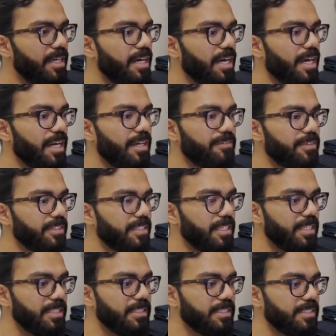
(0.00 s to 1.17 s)
And I feel like
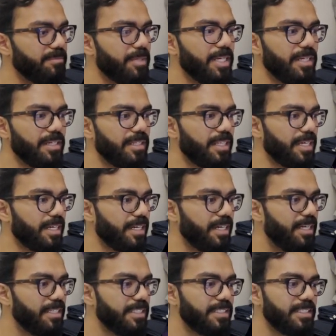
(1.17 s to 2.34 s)
this is
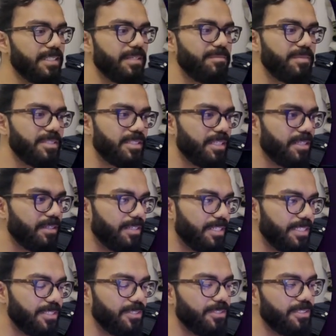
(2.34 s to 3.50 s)
an amazing
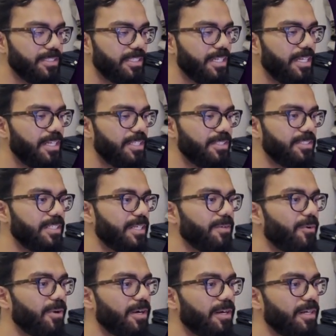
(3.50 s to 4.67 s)
resource to see
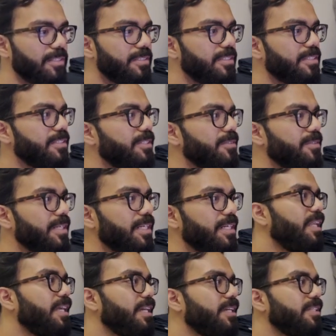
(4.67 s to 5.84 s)
what others are doing.
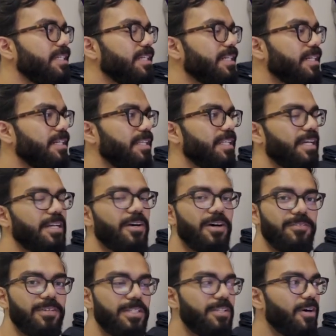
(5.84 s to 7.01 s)
Like you see
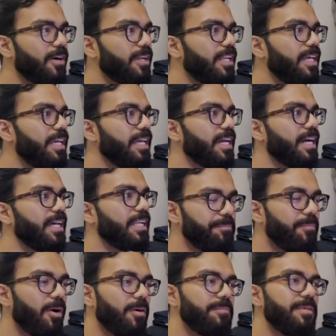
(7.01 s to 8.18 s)
with Godly and
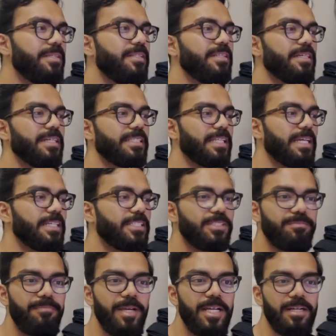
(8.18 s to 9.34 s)
Mobbin, it's like just
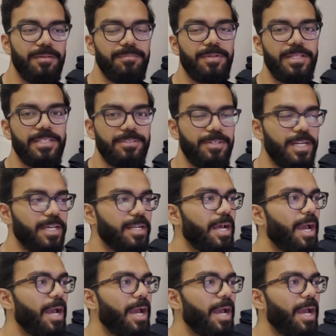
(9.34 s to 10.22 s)
big companies, right?